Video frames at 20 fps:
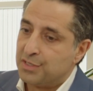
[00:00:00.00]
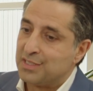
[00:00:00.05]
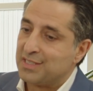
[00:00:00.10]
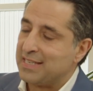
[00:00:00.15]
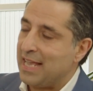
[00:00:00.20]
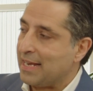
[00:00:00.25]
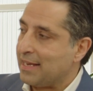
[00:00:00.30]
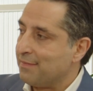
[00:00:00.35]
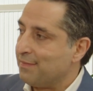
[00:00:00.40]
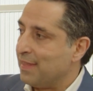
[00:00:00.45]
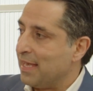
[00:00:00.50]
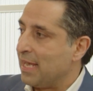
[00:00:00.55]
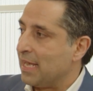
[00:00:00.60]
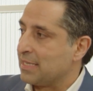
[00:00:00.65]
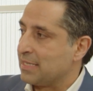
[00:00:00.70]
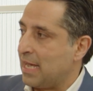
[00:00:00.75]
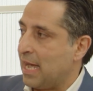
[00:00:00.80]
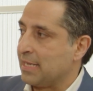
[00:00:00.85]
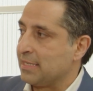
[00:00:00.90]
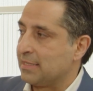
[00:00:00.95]
Second thing
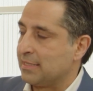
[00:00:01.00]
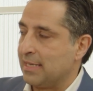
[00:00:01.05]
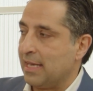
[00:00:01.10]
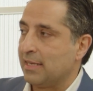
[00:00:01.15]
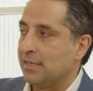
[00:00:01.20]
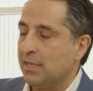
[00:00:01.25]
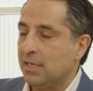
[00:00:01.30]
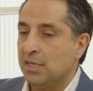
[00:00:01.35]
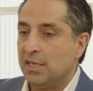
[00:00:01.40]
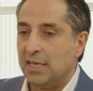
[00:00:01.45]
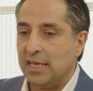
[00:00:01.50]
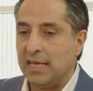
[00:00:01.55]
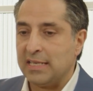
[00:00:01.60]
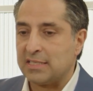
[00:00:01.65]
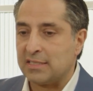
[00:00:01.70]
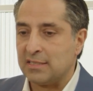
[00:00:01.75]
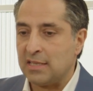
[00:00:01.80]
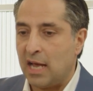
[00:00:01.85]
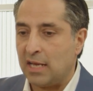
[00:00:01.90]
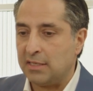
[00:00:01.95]
is I said
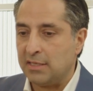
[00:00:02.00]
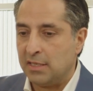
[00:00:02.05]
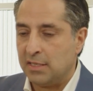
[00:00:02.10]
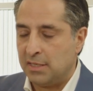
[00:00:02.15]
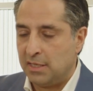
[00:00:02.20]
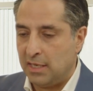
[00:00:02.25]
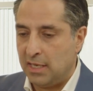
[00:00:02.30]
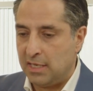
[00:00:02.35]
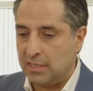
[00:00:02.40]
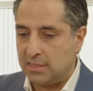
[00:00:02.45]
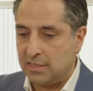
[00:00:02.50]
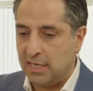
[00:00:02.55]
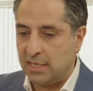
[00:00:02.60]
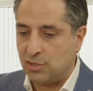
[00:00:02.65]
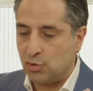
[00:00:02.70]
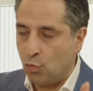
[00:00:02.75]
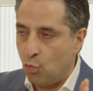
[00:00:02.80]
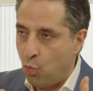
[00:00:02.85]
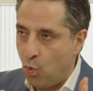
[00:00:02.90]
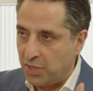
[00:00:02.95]
it's
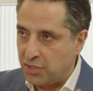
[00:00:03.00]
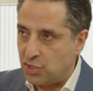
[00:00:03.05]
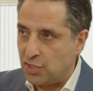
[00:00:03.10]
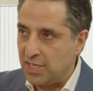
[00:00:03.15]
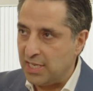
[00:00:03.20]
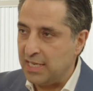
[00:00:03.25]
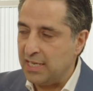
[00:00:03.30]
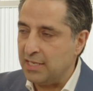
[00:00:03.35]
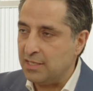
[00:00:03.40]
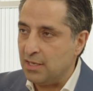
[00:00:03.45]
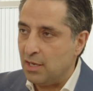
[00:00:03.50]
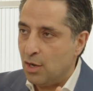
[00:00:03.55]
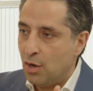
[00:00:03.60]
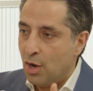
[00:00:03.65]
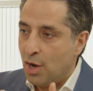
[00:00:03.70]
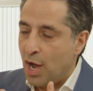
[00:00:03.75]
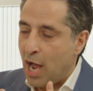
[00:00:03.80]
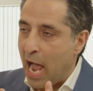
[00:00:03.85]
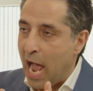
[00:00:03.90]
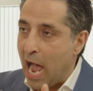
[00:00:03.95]
what you eat,
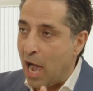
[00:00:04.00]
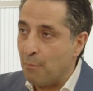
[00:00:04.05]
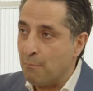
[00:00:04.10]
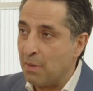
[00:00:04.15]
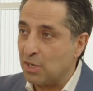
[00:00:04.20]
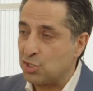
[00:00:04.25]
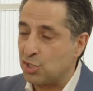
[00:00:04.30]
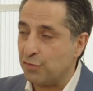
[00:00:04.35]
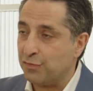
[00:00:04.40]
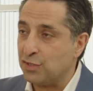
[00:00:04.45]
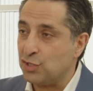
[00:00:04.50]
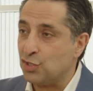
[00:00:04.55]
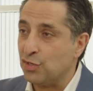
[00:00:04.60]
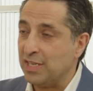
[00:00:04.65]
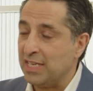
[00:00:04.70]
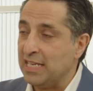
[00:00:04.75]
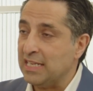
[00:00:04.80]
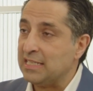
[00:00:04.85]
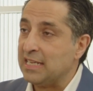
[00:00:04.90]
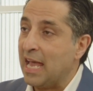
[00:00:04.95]
how much of it you
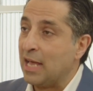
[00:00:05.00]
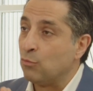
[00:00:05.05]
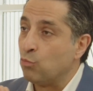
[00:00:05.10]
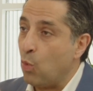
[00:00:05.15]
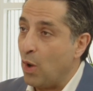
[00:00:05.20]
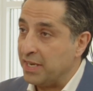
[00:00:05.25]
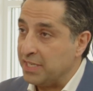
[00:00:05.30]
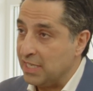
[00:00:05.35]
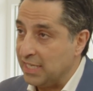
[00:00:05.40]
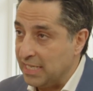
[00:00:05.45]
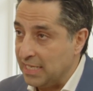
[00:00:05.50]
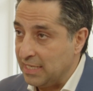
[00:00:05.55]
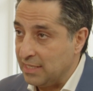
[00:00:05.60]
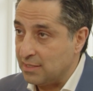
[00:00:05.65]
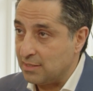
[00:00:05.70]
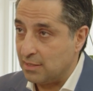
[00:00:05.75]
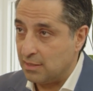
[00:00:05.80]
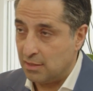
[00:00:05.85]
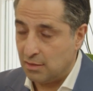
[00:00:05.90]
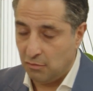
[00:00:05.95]
eat, and when you
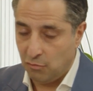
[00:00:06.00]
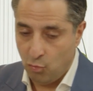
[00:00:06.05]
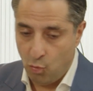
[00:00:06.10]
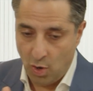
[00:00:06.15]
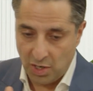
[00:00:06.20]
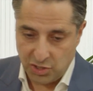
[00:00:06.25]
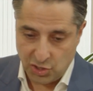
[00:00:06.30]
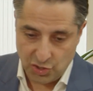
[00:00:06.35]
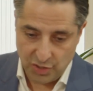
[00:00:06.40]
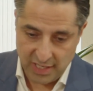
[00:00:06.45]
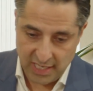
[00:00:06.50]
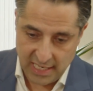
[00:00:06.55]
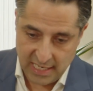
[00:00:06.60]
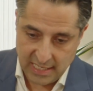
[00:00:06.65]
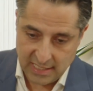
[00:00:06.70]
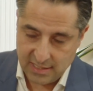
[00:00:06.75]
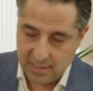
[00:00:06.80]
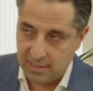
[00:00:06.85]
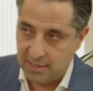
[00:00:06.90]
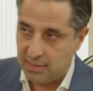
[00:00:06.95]
eat. What you
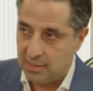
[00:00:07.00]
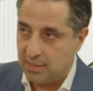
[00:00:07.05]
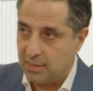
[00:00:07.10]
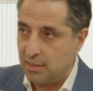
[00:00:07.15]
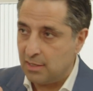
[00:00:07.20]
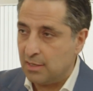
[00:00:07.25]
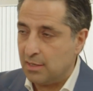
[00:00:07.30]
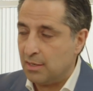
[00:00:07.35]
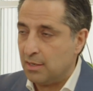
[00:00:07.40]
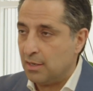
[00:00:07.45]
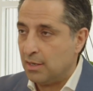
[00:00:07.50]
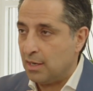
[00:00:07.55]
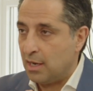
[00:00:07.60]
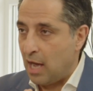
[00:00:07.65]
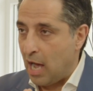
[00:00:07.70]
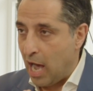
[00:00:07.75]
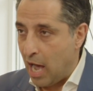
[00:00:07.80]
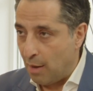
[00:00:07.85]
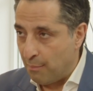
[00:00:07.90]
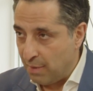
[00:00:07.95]
eat,
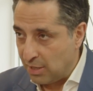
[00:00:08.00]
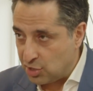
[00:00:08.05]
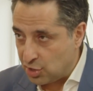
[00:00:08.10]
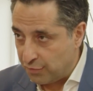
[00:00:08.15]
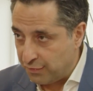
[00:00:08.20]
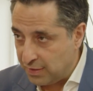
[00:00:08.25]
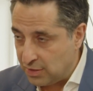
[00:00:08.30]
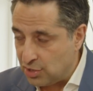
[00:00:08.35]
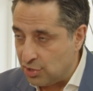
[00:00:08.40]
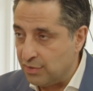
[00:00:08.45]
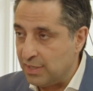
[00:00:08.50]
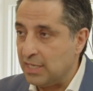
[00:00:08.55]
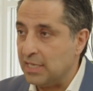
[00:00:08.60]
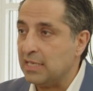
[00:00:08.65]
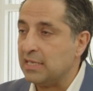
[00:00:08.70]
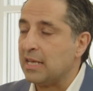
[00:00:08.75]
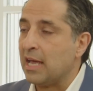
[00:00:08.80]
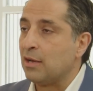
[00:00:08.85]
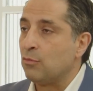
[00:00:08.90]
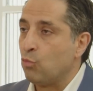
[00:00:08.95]
how much of it you
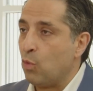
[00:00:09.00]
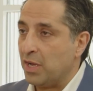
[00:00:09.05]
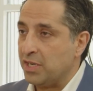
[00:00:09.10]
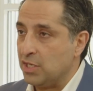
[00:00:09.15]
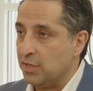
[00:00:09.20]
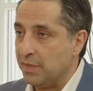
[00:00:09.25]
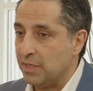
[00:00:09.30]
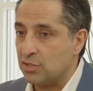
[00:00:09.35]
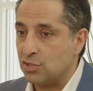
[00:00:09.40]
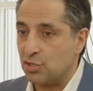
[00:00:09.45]
eat, and when you eat.